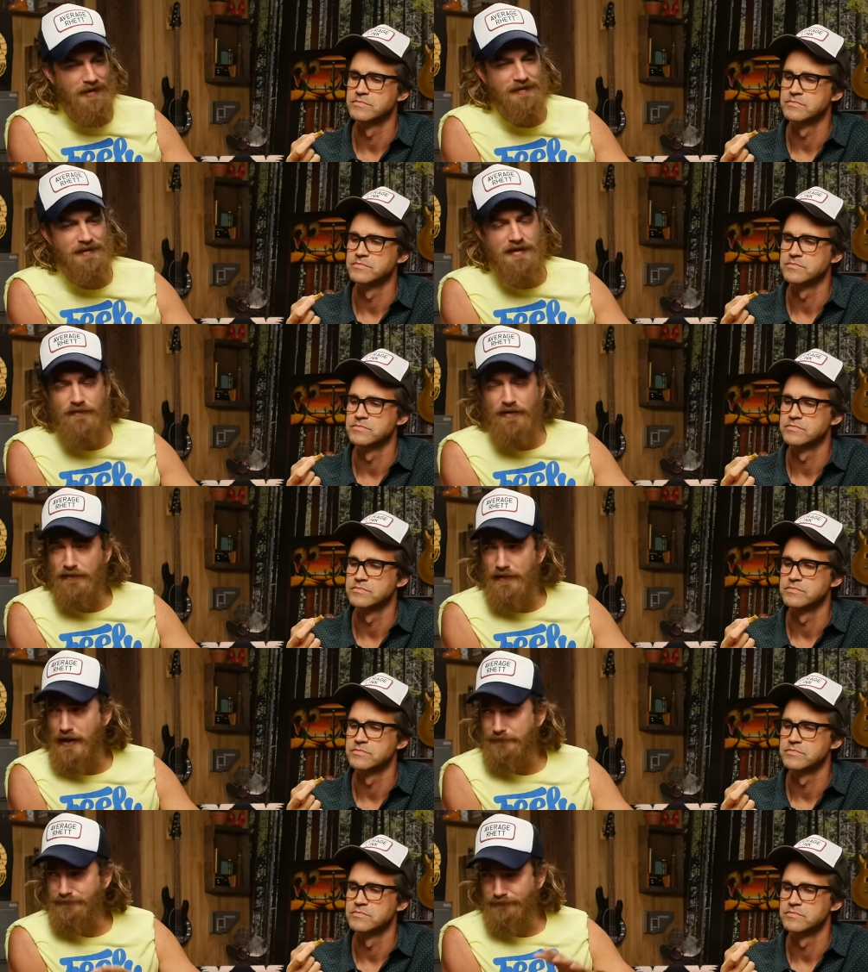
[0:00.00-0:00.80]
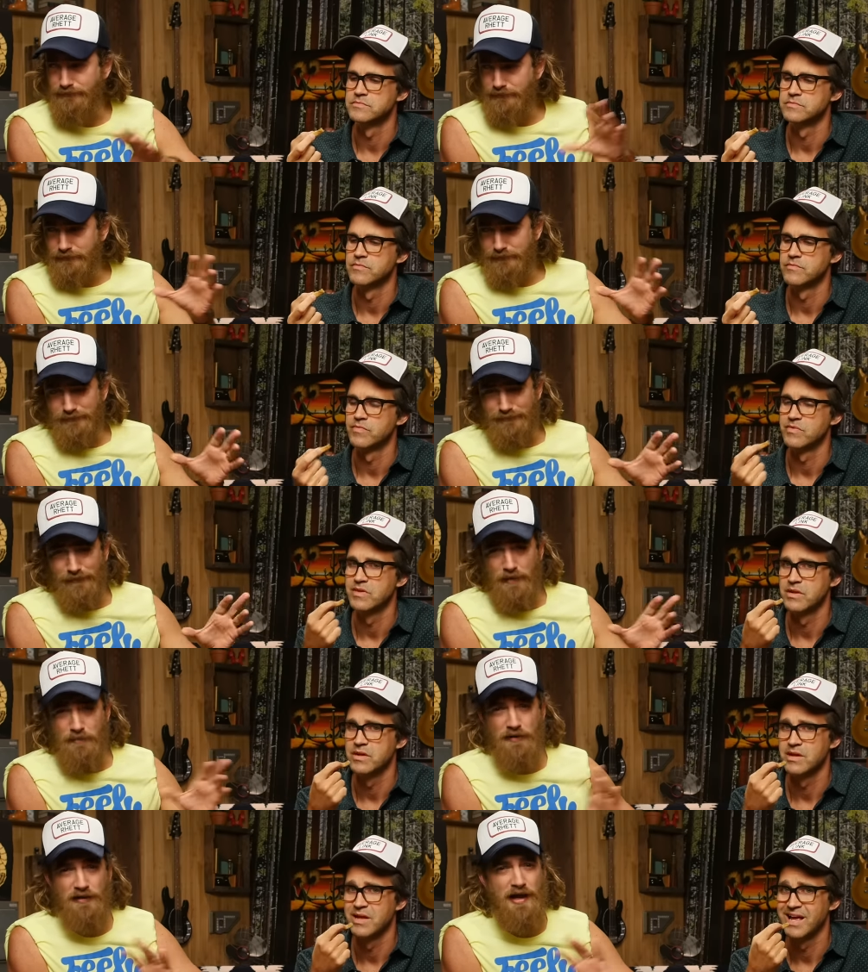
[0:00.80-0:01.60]
Speaker 1: And even if, like,
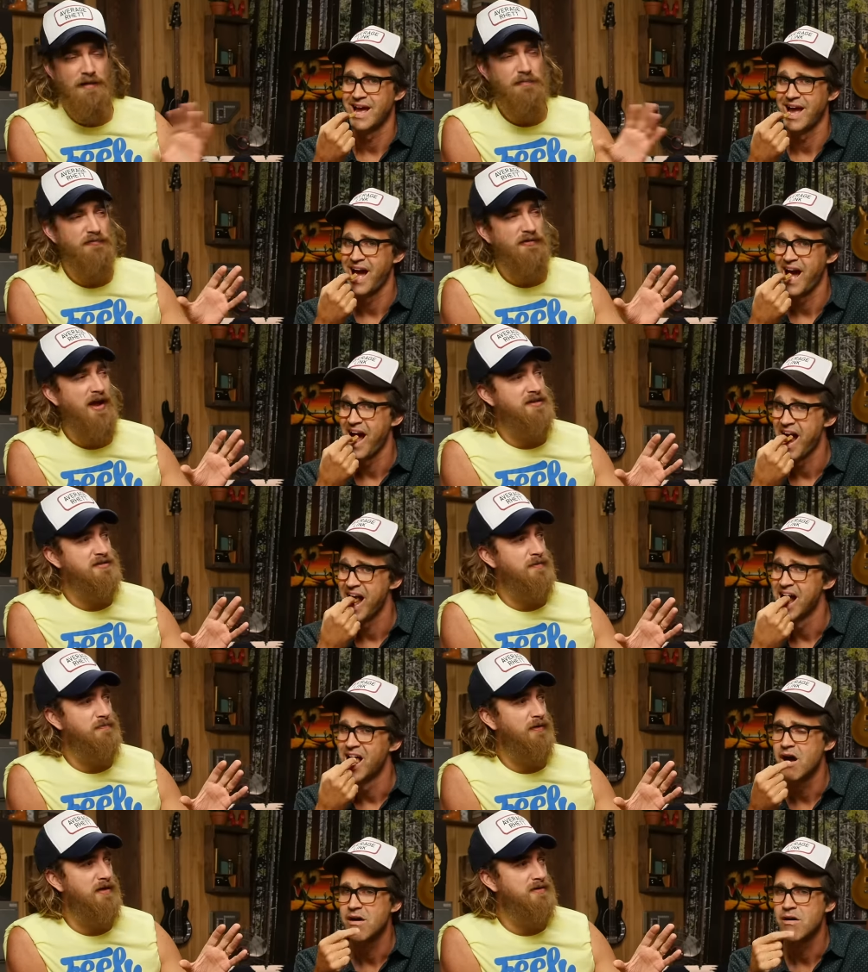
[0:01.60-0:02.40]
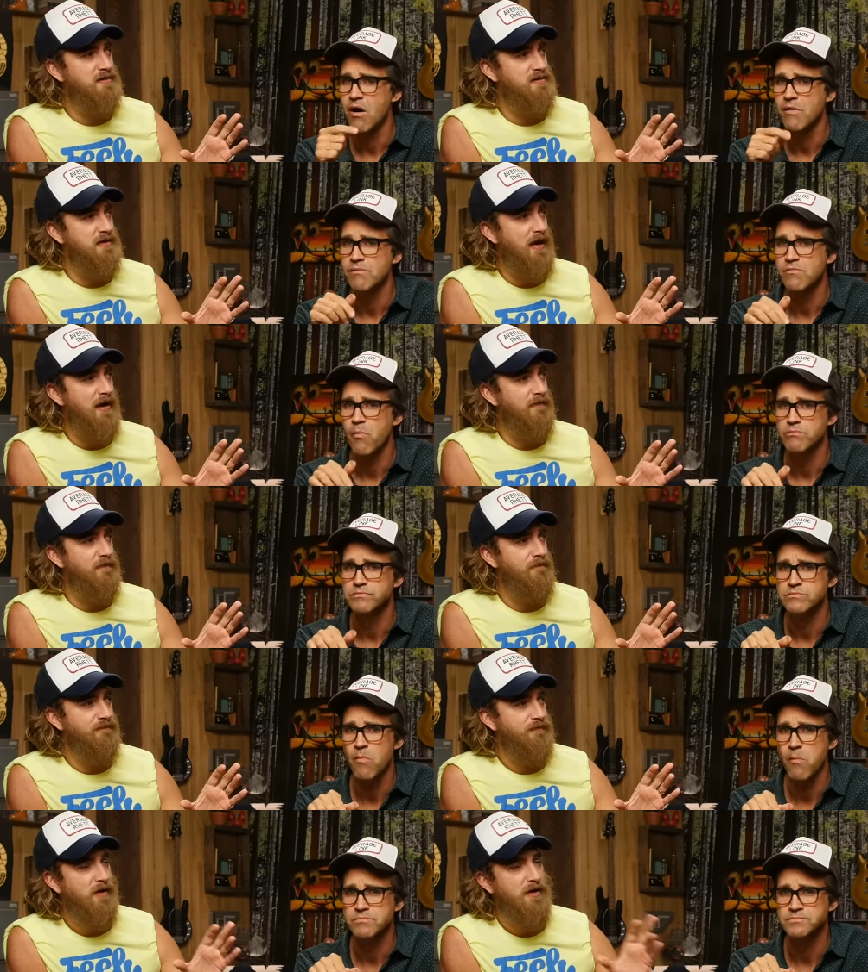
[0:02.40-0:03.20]
a lot of fancy places
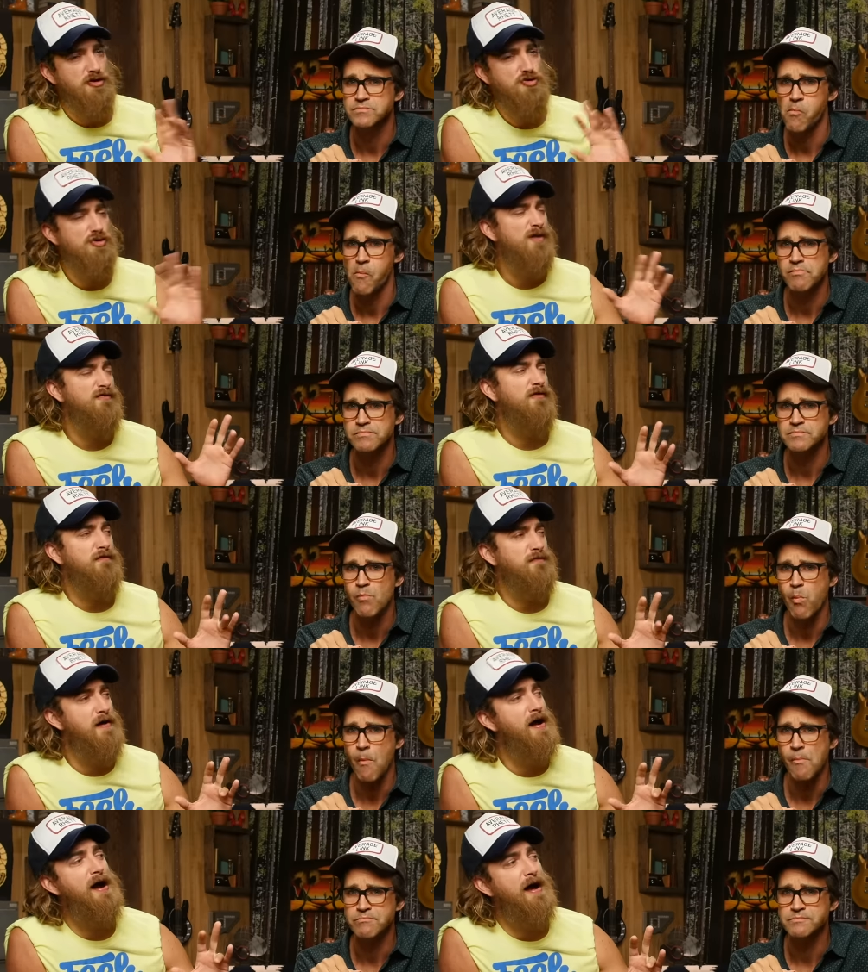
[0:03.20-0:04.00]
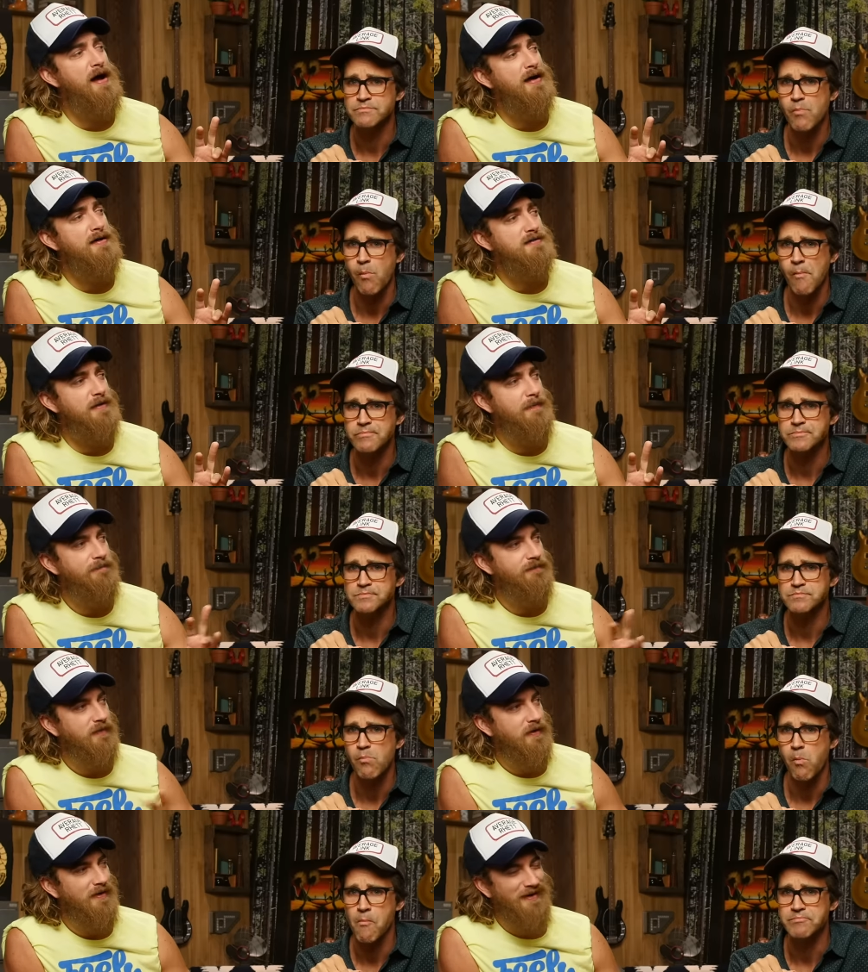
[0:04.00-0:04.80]
have truffle fries,
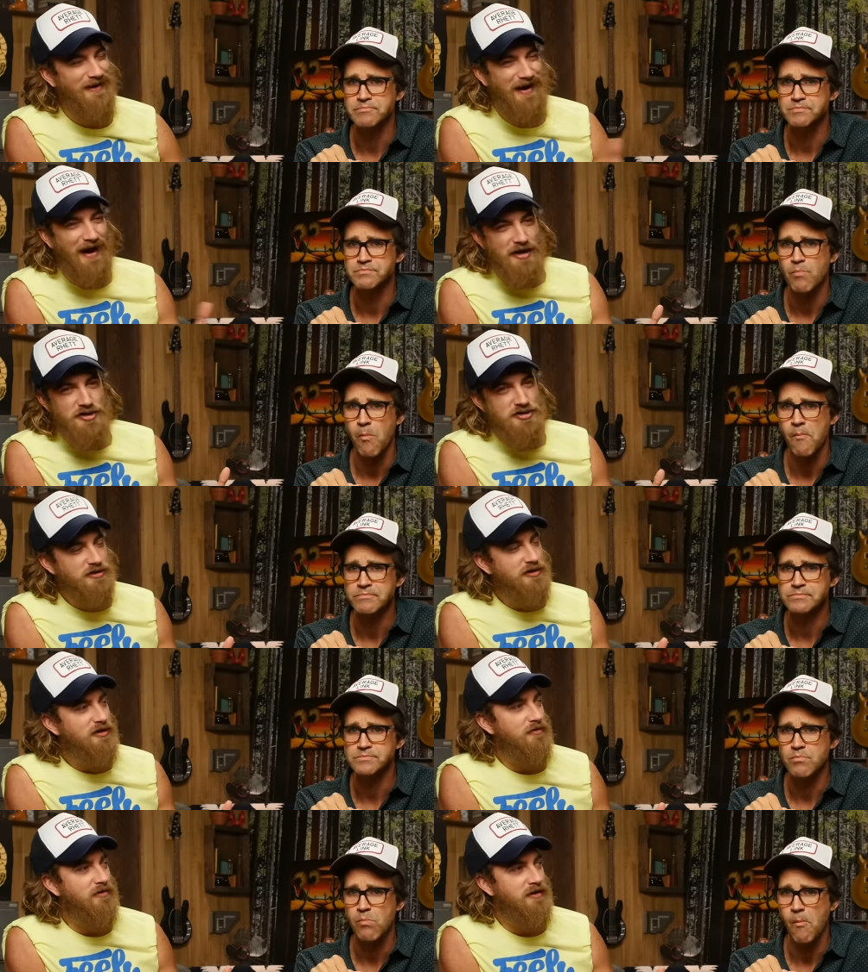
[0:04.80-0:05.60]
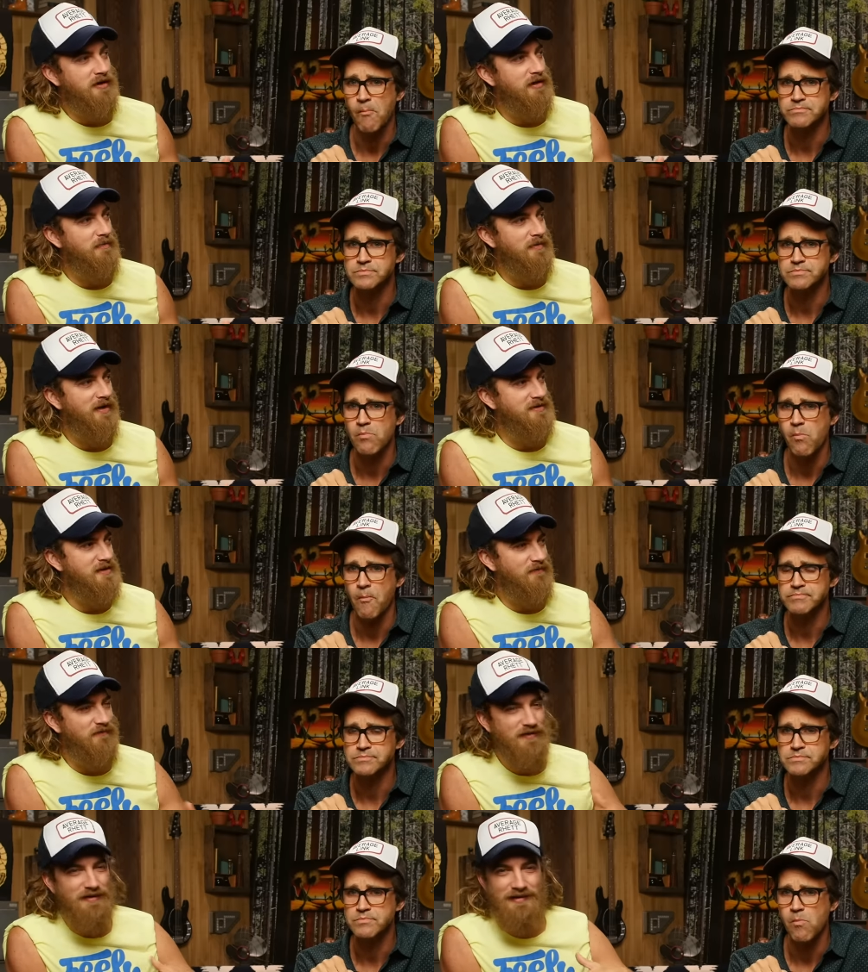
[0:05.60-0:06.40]
I usually don't get them
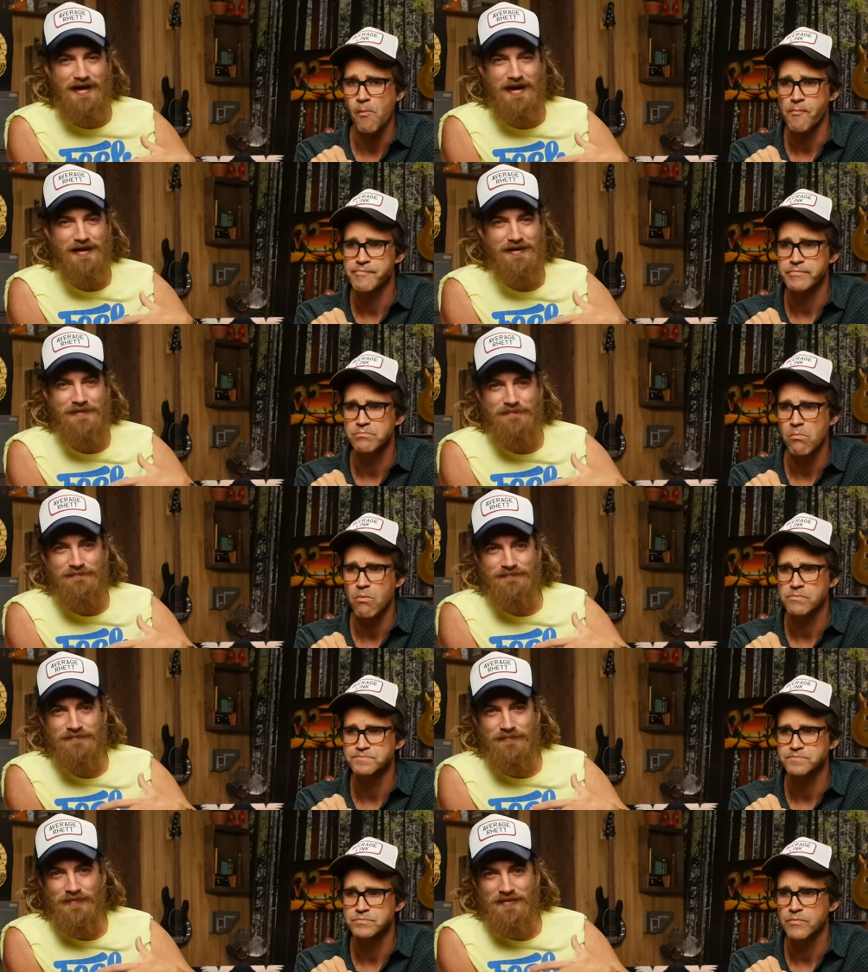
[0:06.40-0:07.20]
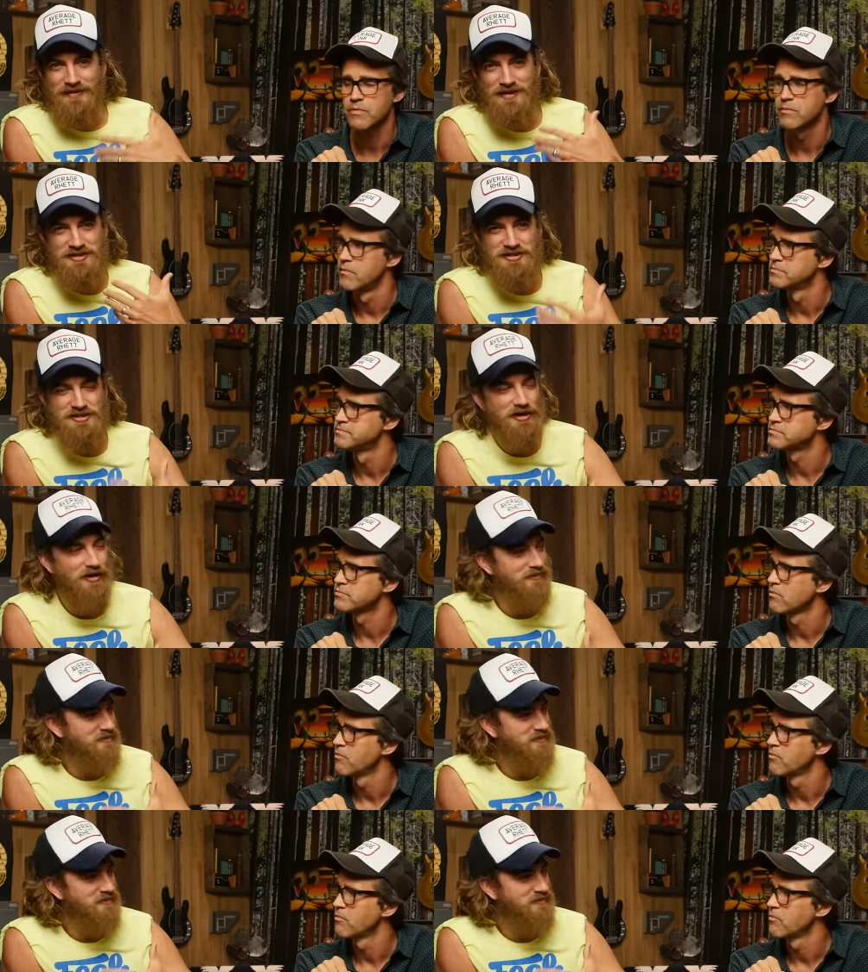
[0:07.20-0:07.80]
because I feel like it just